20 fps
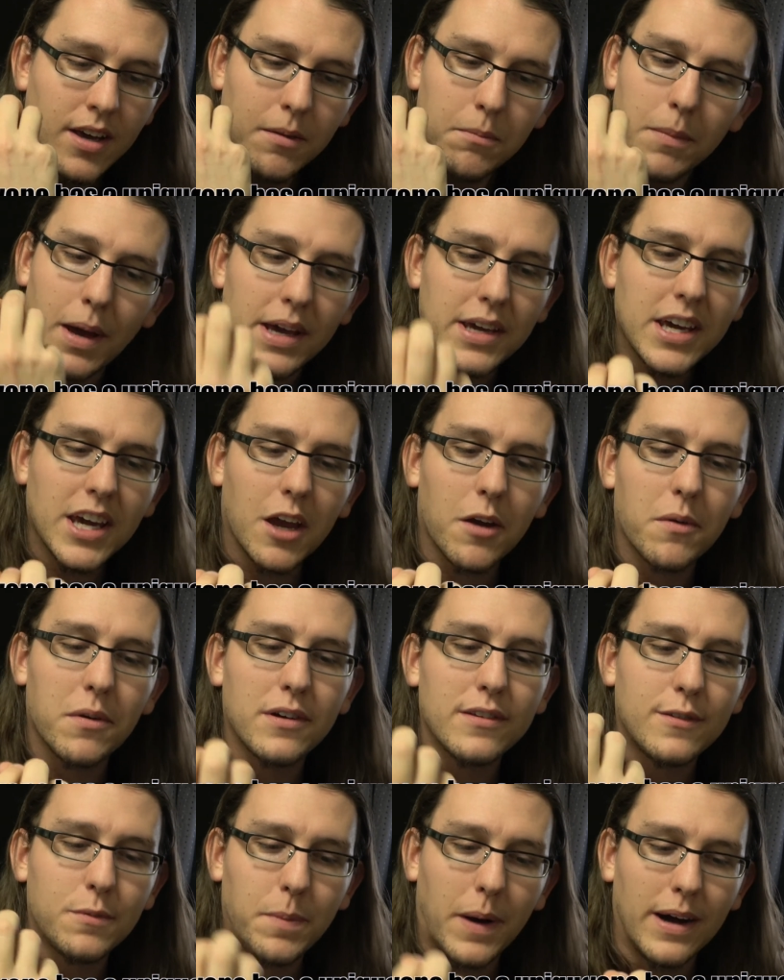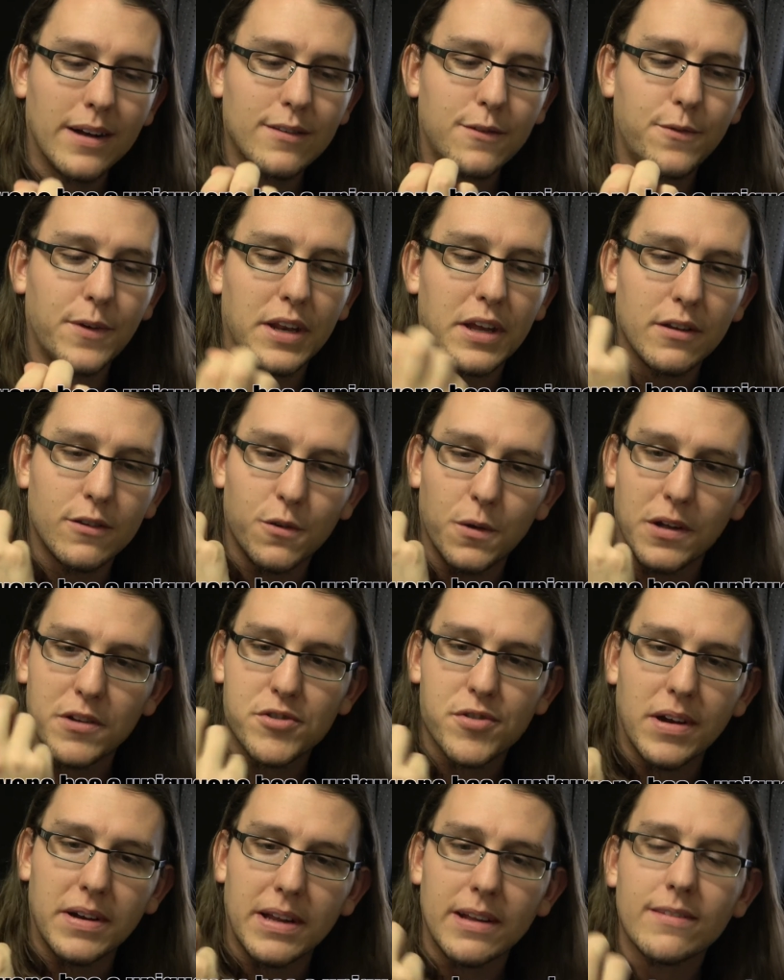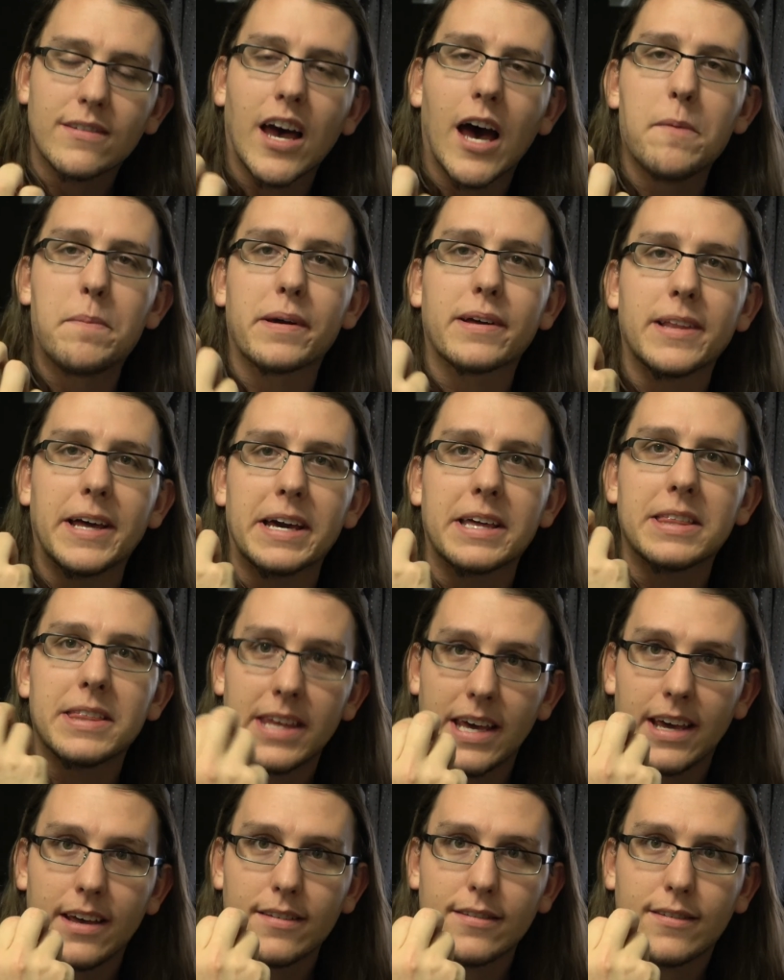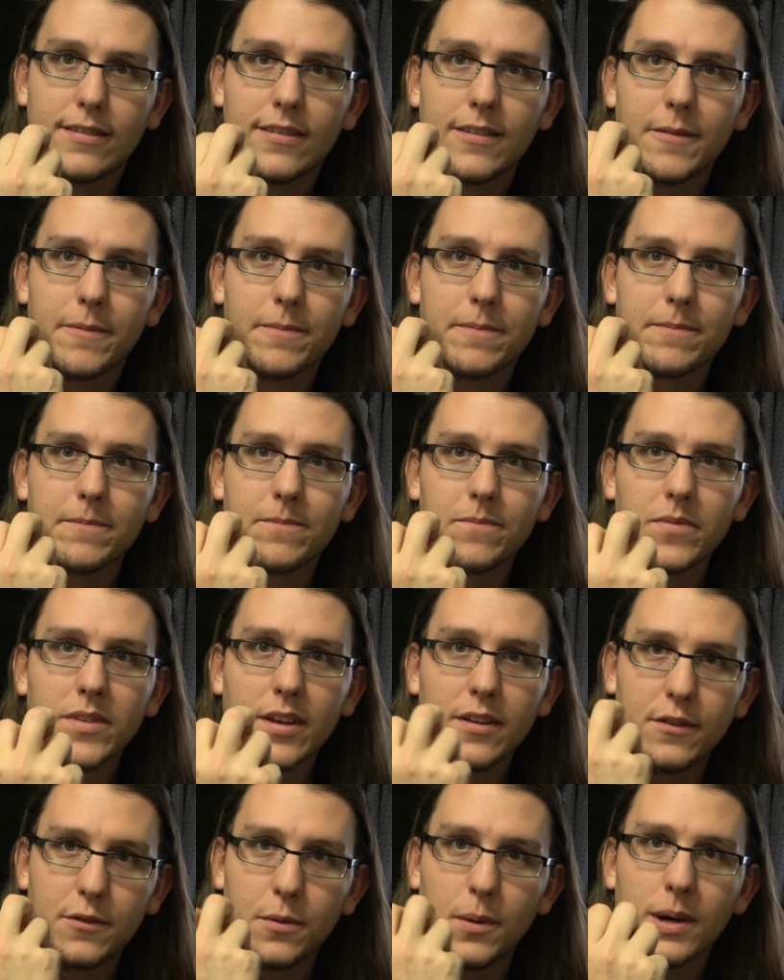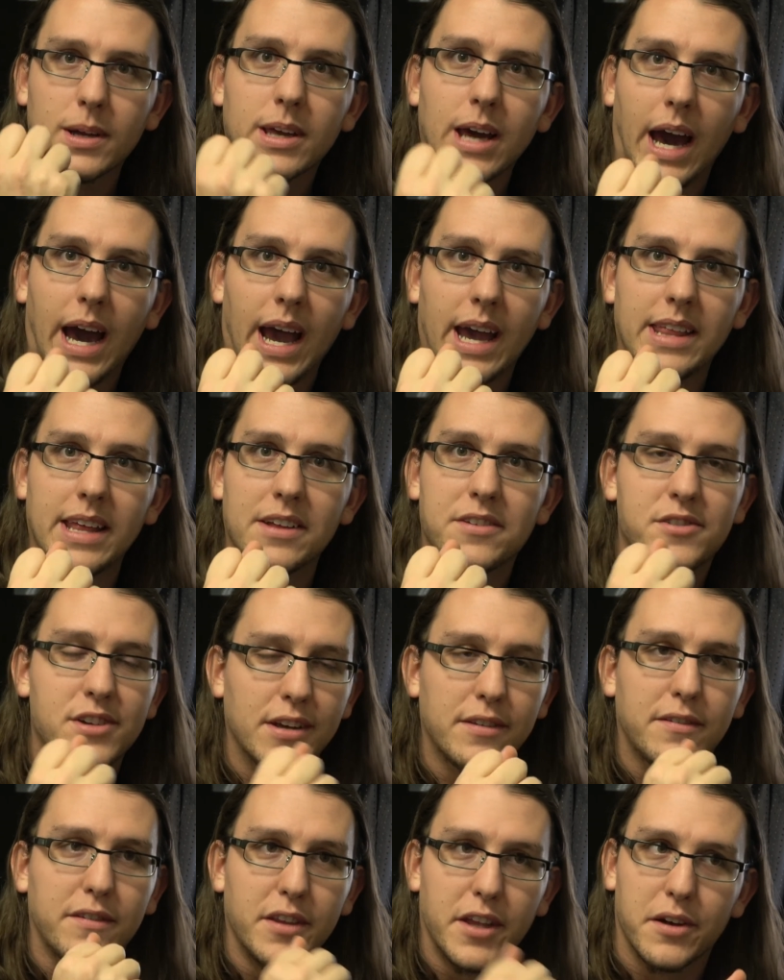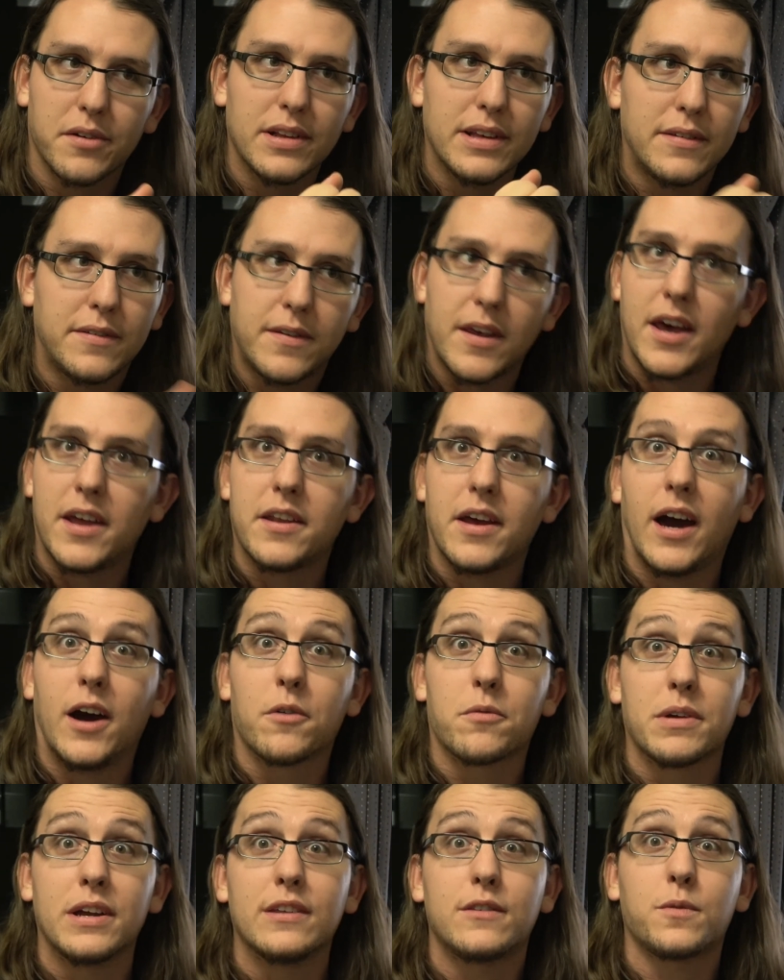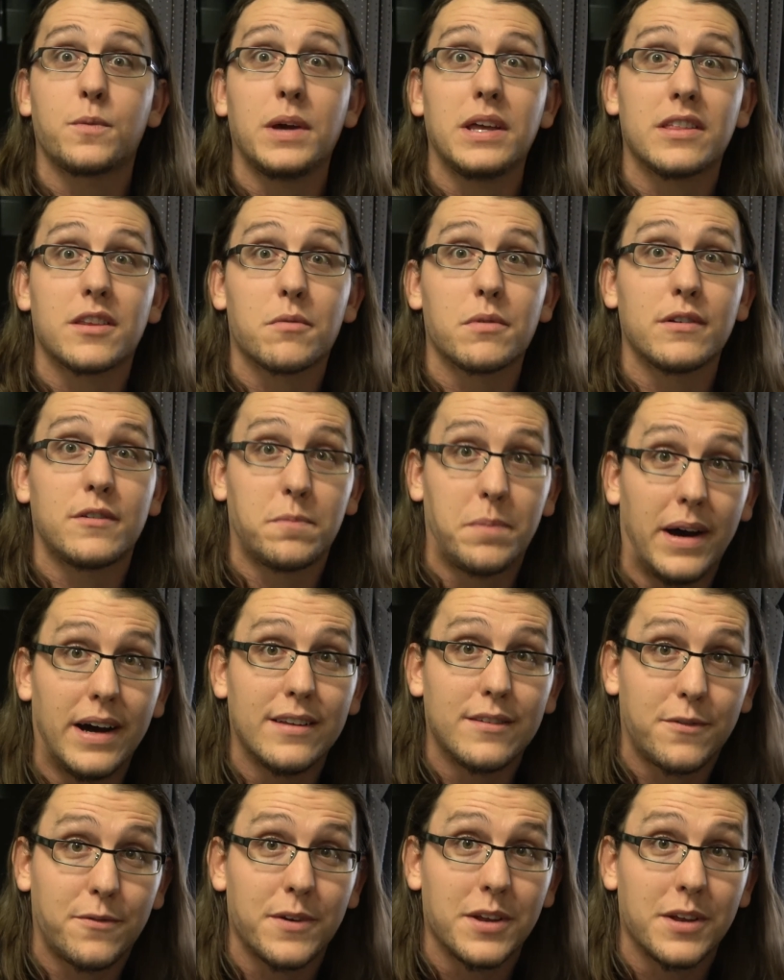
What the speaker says: making a response video to a trending topic like this, to a guy that just literally said, I'll retweet the response